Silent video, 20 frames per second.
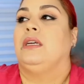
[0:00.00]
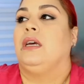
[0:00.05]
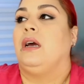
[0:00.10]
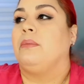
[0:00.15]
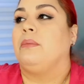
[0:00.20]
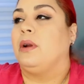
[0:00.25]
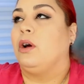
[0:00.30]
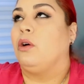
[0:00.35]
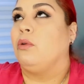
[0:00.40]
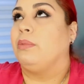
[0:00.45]

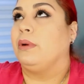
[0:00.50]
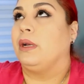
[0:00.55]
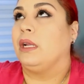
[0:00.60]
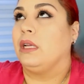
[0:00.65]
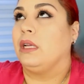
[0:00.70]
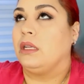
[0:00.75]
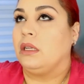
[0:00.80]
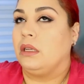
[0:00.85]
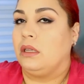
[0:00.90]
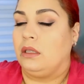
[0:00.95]
I'm going to open
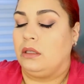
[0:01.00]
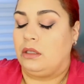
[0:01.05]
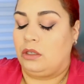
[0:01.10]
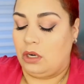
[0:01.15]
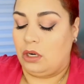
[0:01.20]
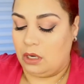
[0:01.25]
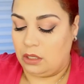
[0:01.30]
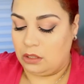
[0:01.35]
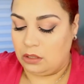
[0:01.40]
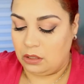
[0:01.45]
it and
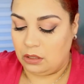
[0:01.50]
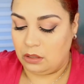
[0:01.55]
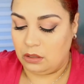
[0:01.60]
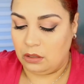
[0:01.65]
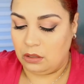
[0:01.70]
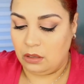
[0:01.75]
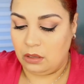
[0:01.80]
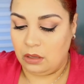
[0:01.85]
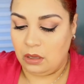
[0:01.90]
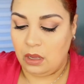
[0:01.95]
try not to.
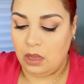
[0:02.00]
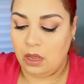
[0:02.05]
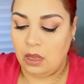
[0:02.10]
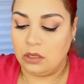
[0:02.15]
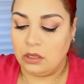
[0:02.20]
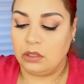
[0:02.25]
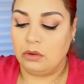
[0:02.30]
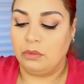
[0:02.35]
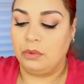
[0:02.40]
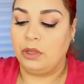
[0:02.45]

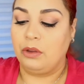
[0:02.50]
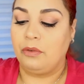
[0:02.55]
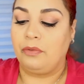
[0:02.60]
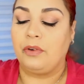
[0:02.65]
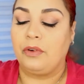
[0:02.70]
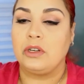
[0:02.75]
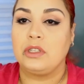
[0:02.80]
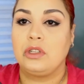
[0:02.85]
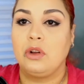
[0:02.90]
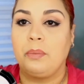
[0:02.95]
So when you
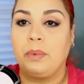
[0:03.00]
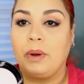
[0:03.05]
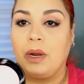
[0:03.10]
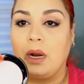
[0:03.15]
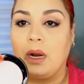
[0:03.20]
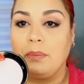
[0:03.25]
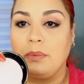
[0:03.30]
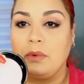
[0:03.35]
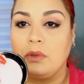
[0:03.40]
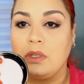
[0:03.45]
first open
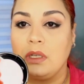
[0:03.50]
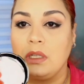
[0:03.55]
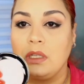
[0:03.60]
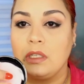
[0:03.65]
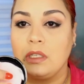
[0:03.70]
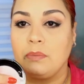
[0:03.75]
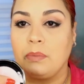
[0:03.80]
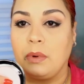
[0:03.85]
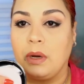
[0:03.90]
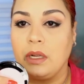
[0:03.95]
it up, you see the
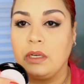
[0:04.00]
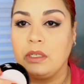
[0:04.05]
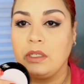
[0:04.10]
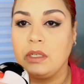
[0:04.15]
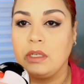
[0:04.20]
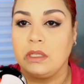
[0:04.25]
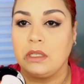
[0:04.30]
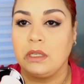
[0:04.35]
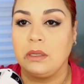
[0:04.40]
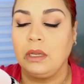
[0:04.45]
sponge.
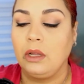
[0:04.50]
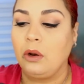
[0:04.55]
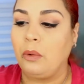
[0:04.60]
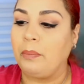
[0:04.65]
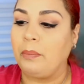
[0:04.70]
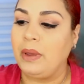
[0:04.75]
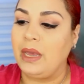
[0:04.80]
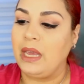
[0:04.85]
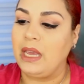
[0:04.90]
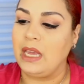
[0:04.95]
It's a little
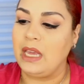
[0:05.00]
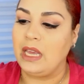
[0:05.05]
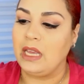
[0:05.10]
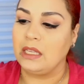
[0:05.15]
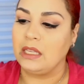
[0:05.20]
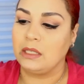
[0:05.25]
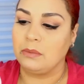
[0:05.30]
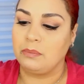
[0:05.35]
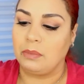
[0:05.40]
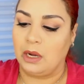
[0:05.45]

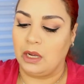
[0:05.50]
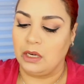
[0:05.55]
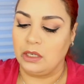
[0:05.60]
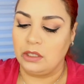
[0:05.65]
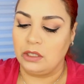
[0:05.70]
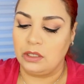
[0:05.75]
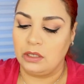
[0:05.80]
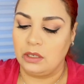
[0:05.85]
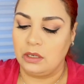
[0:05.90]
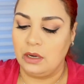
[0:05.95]
pinky
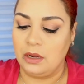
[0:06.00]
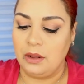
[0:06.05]
sponge.